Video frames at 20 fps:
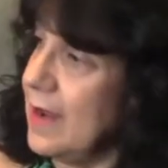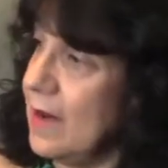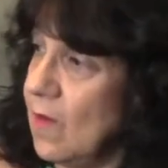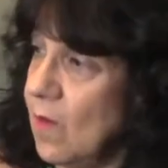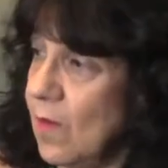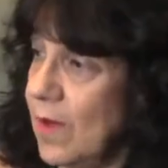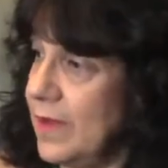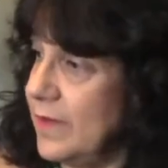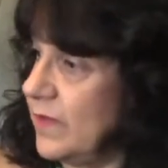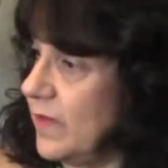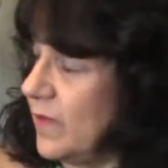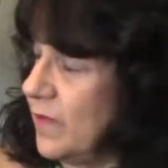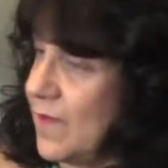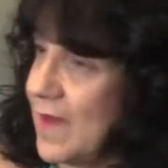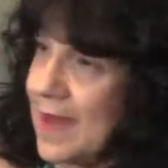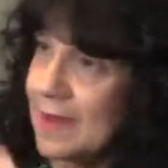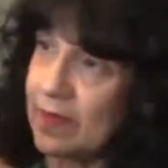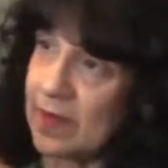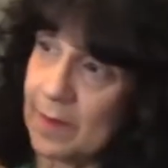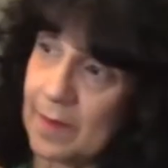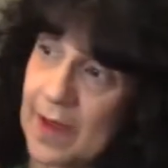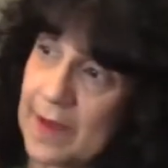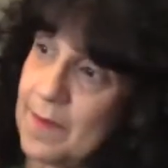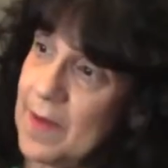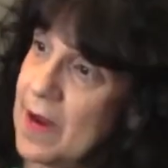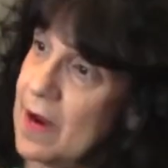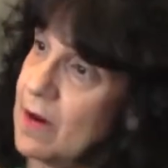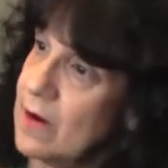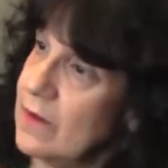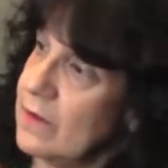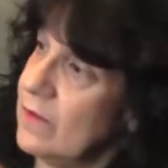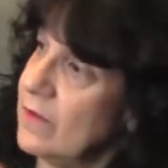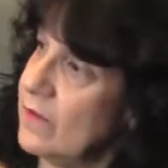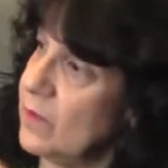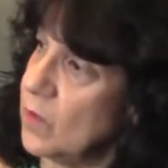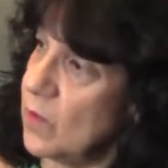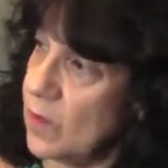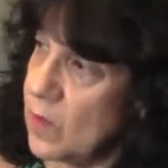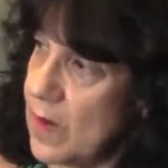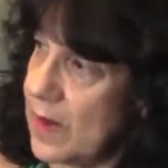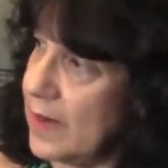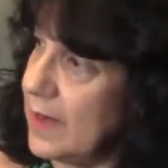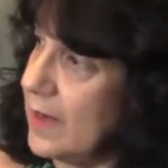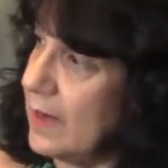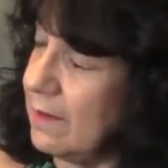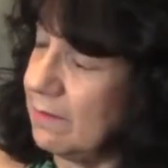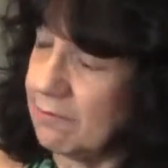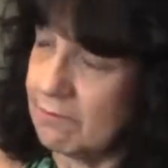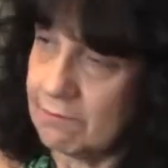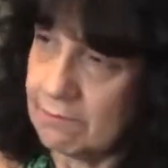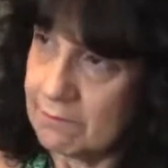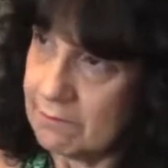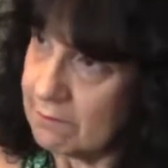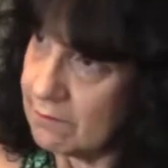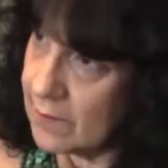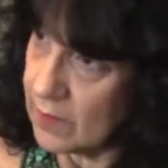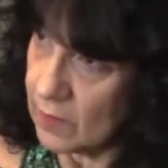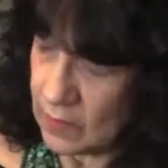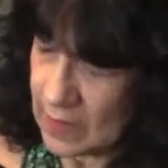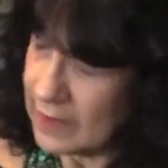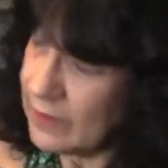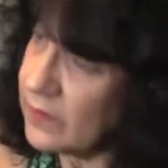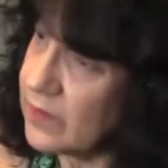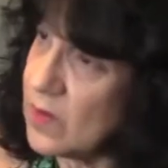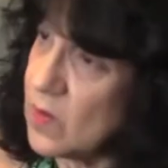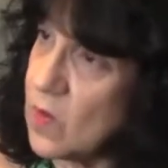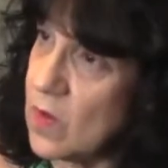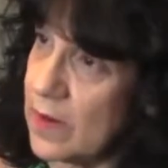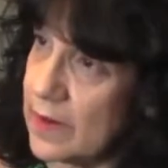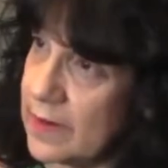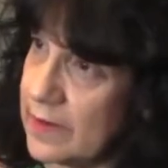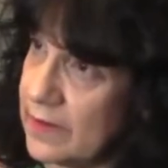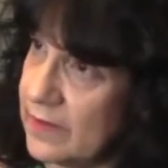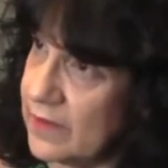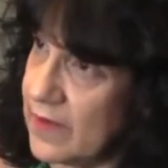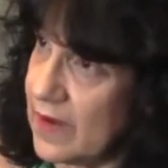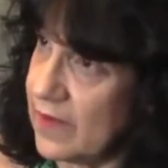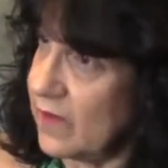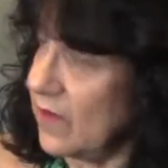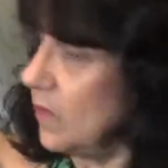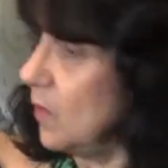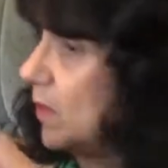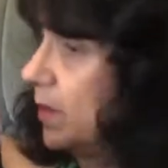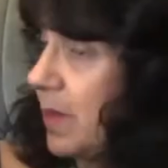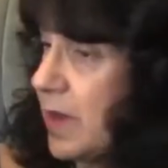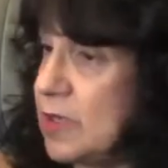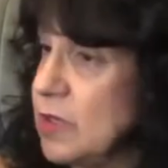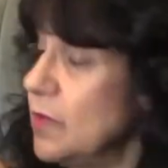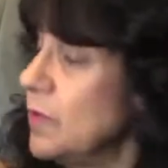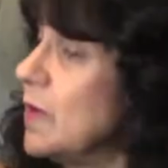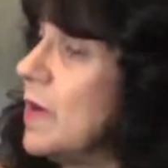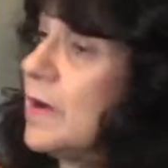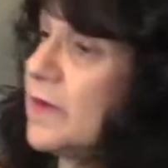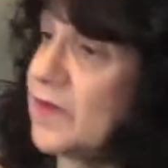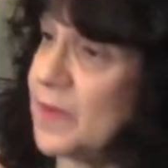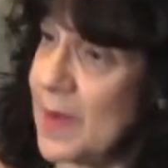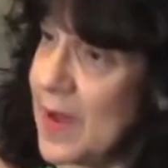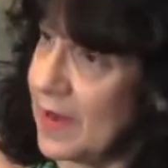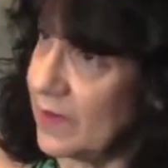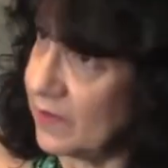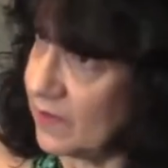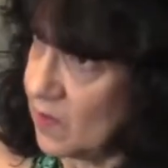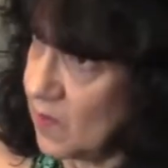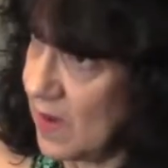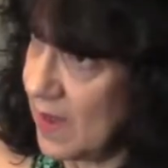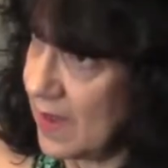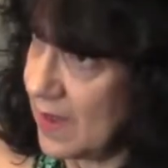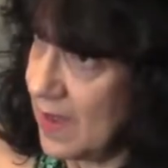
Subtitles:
It was the fact that my parents were running a rescue organization when my two dogs passed away.